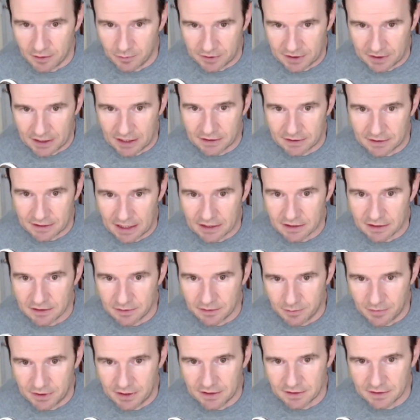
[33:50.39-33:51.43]
but that to
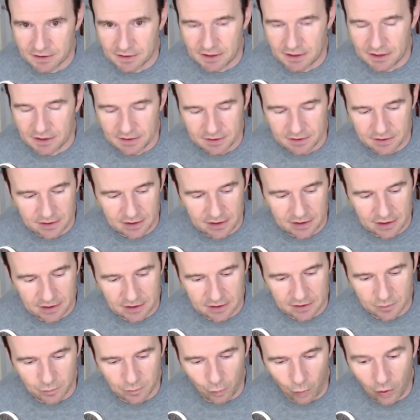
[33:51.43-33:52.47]
me
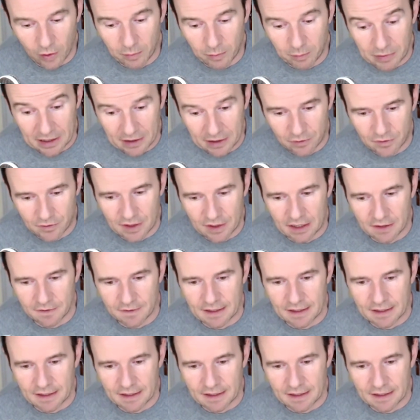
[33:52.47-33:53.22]
is one big thing,